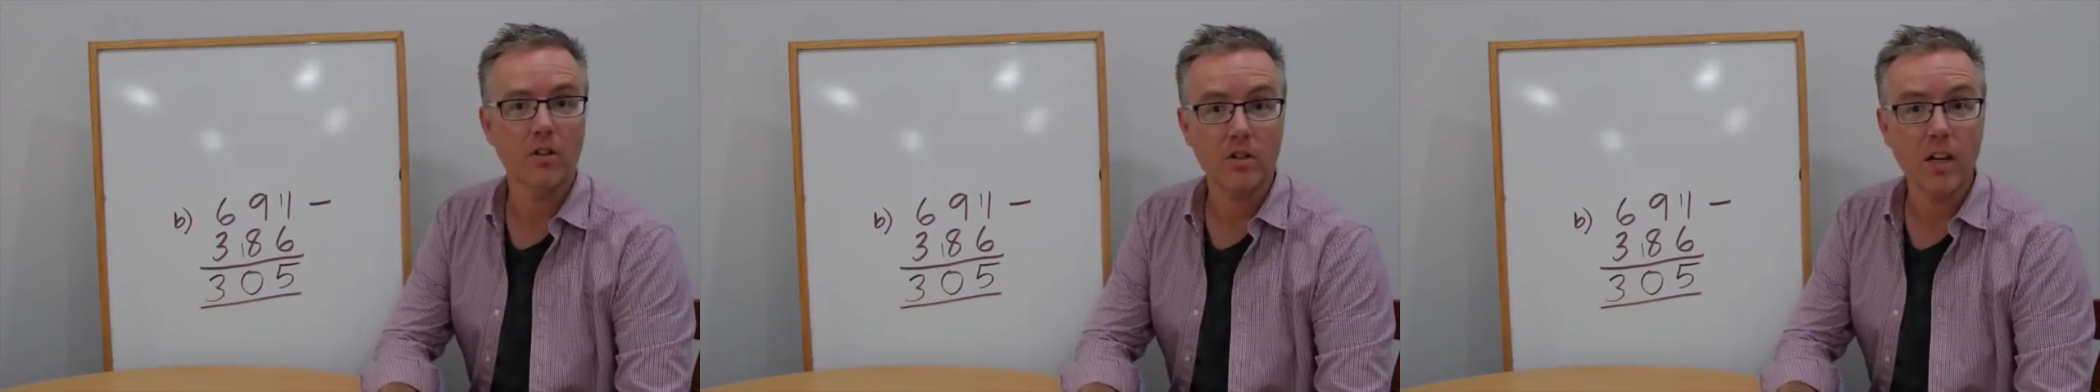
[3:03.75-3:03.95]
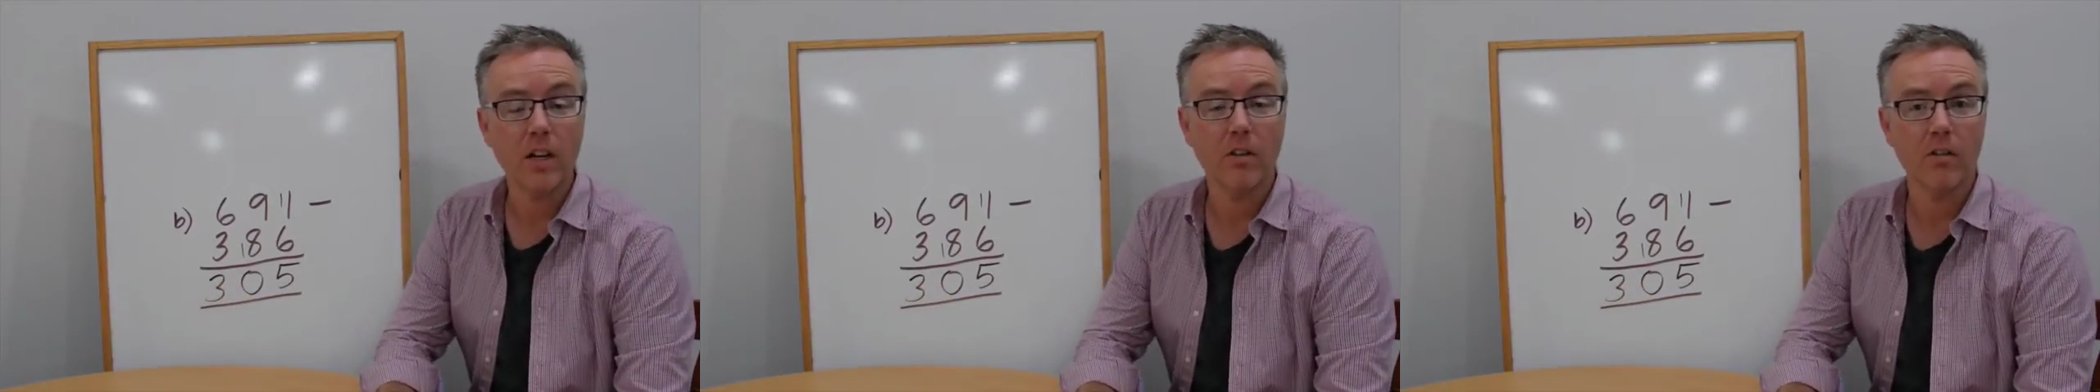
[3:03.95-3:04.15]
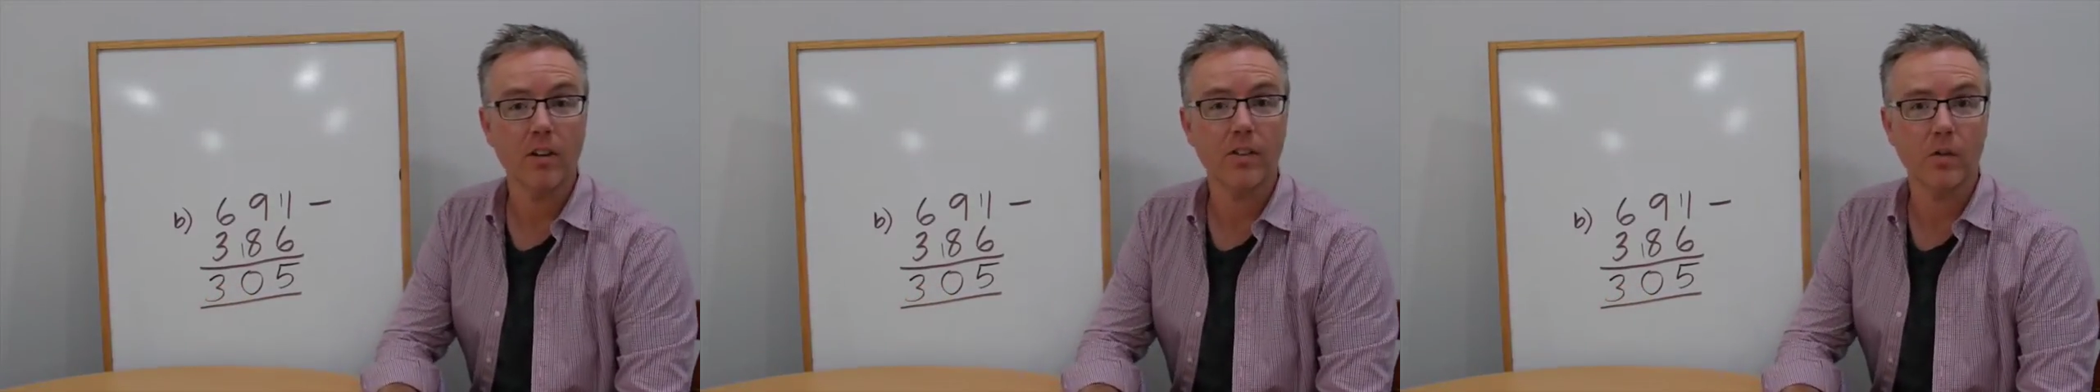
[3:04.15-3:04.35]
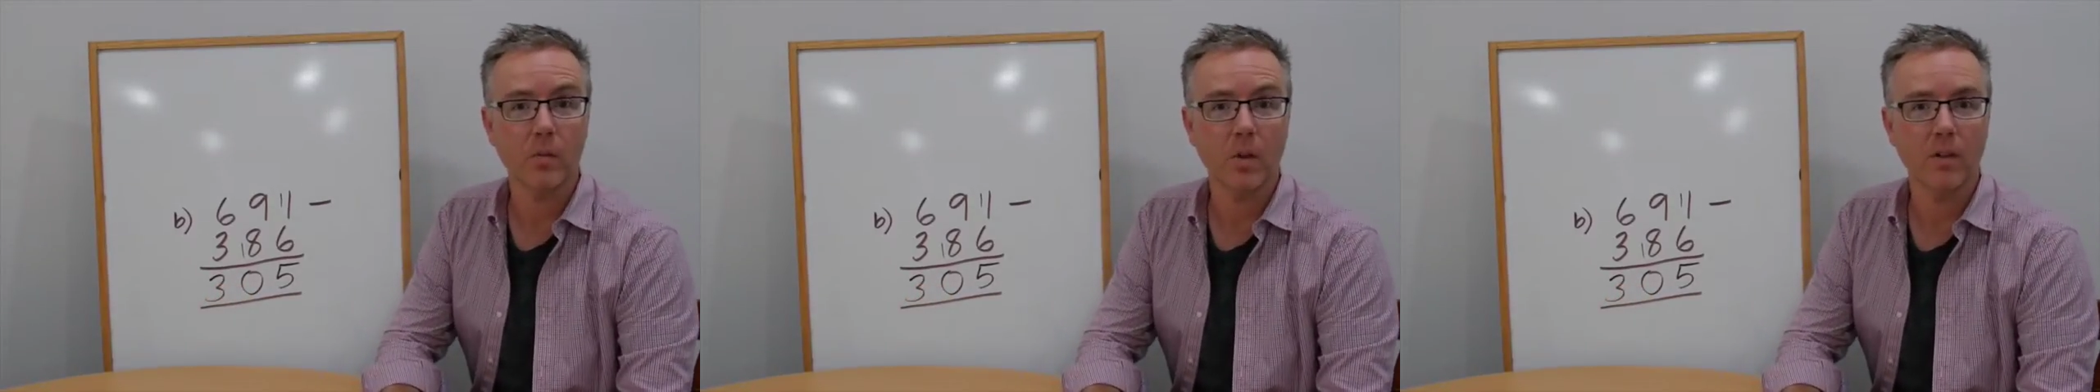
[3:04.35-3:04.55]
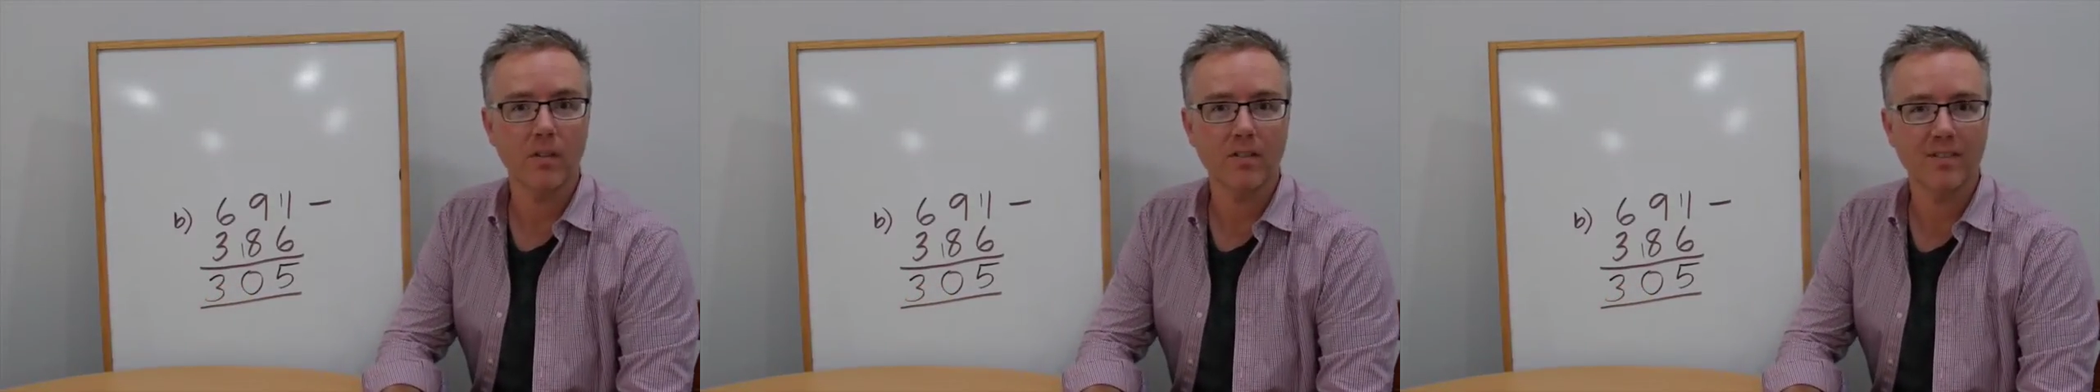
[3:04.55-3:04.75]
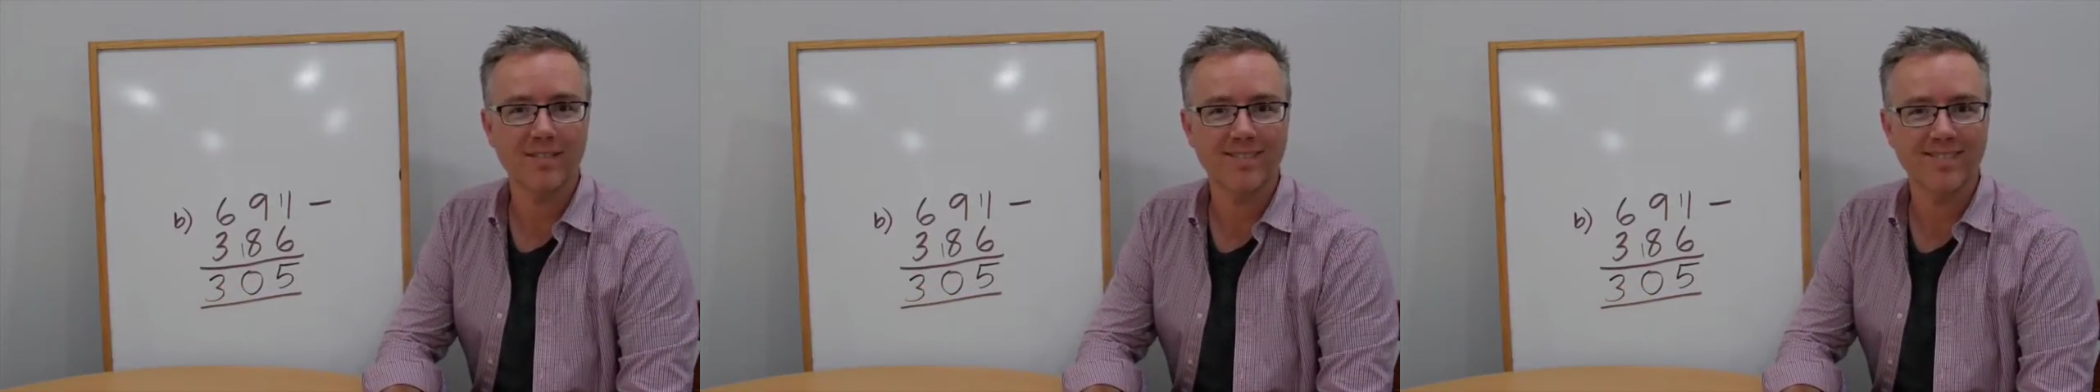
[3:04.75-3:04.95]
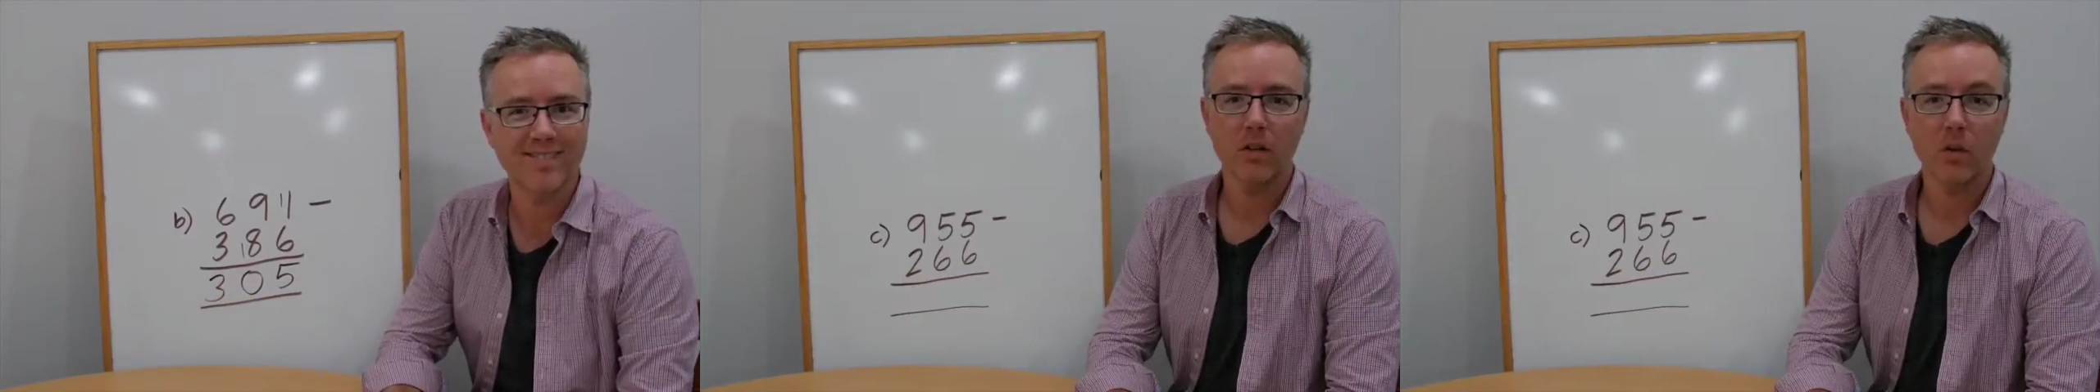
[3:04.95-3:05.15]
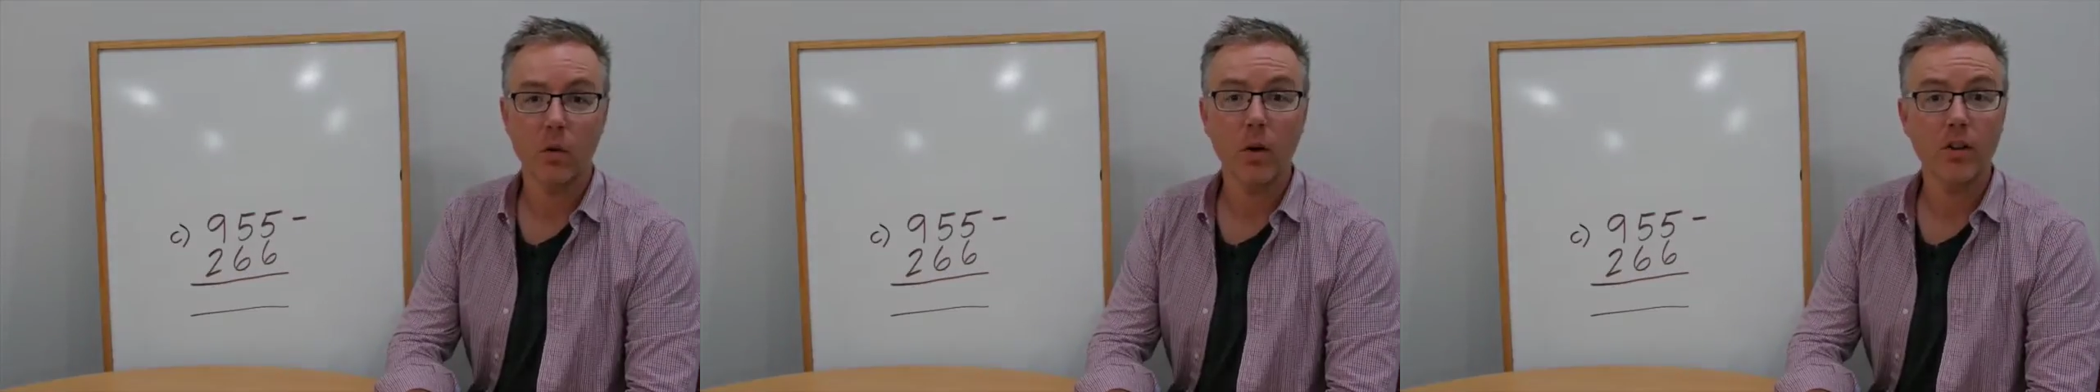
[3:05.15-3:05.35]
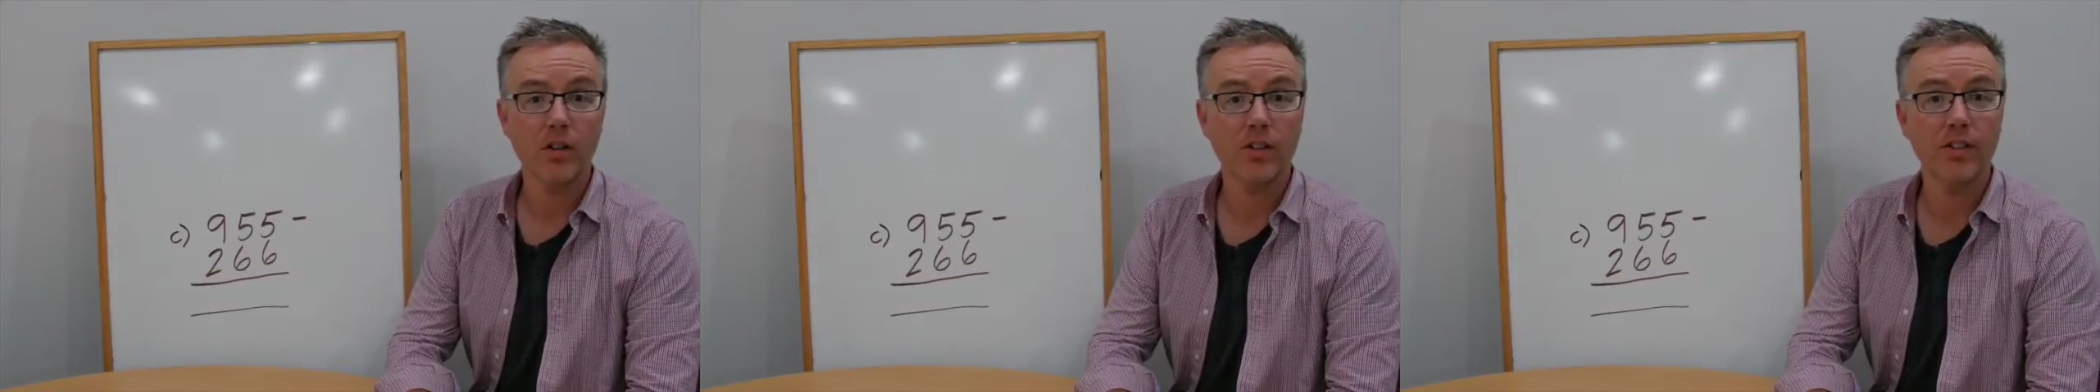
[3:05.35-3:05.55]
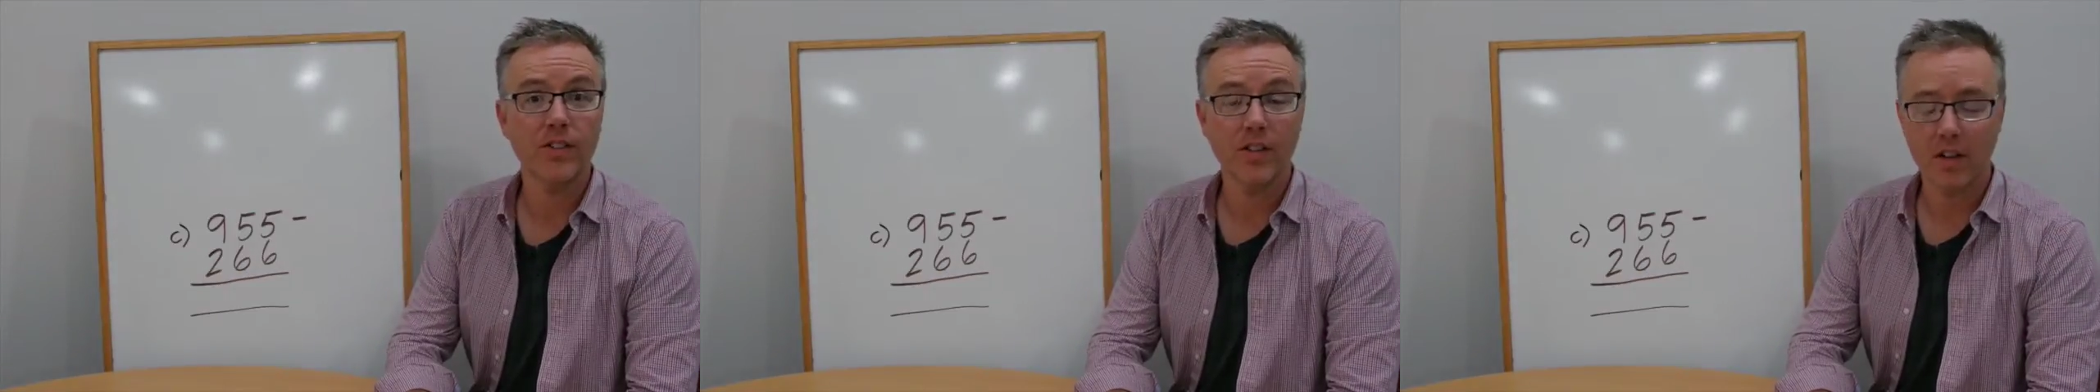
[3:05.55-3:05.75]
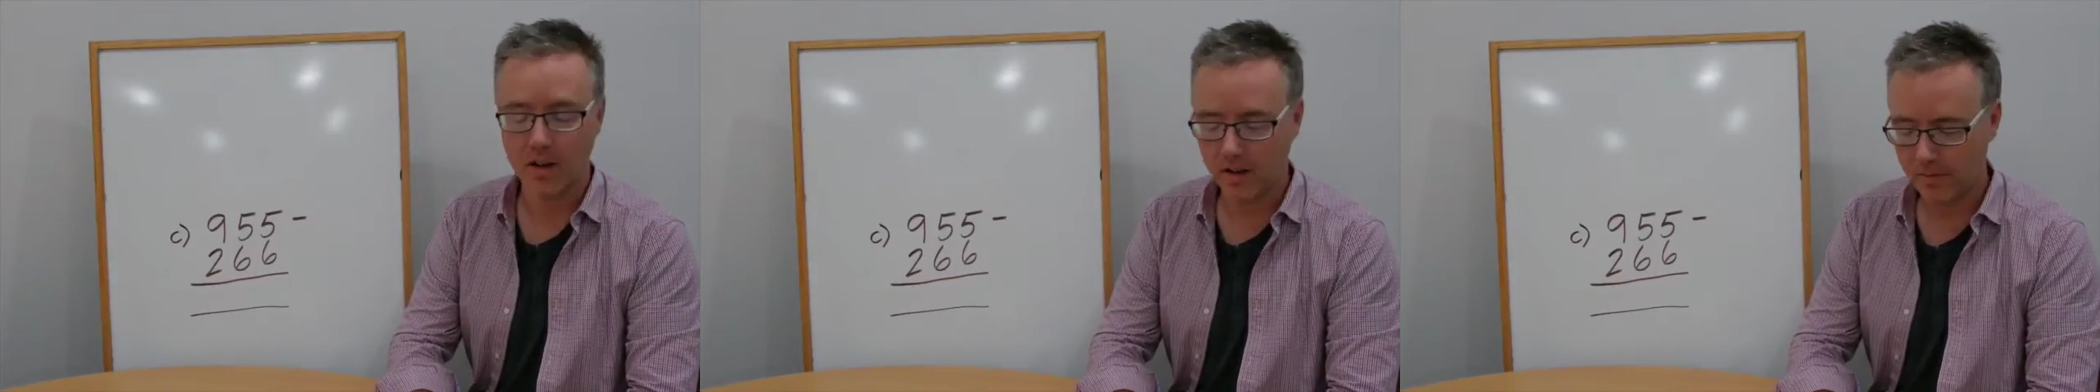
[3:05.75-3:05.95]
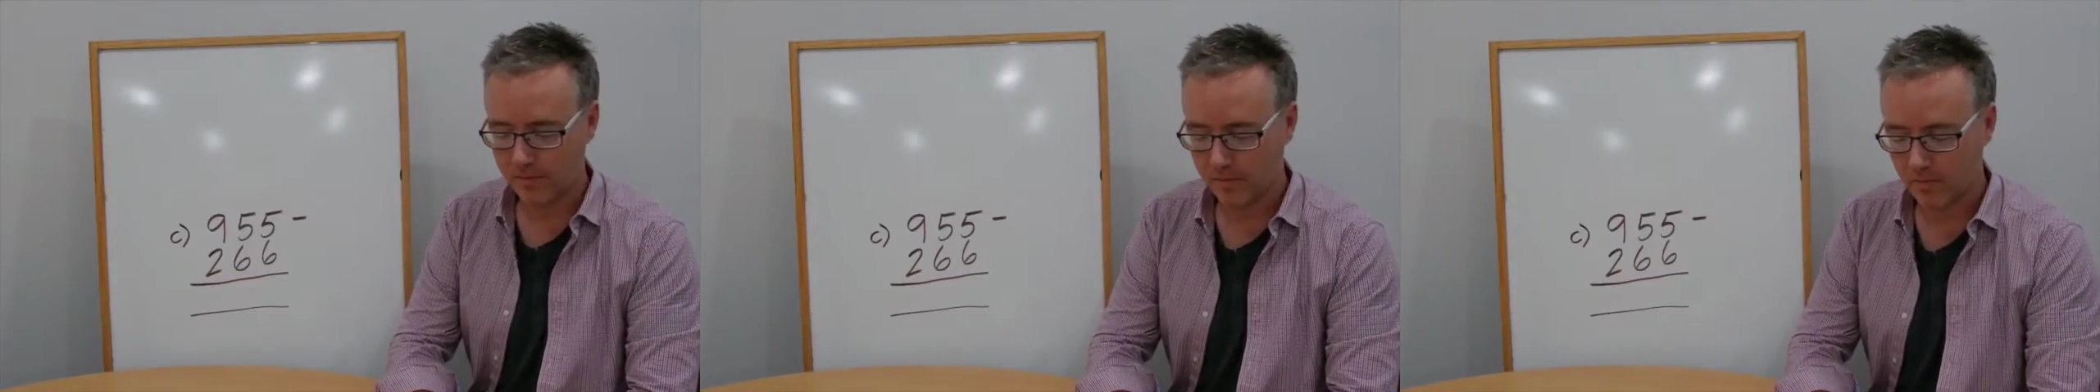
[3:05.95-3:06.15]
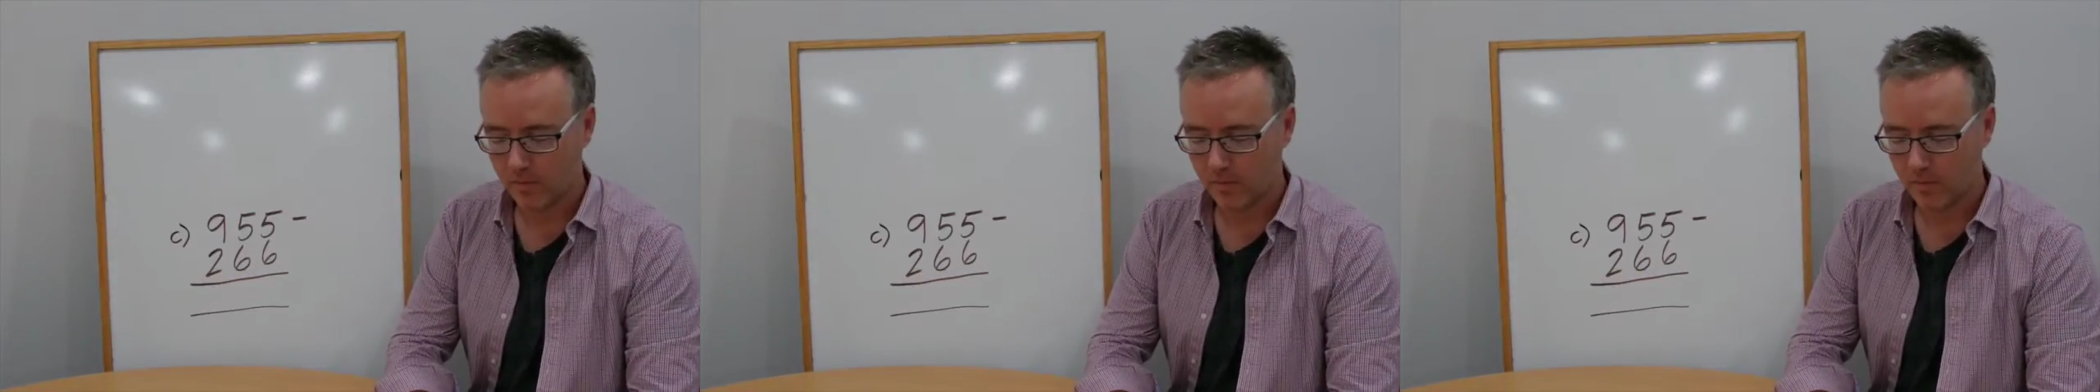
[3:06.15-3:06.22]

Check your estimate. Question C,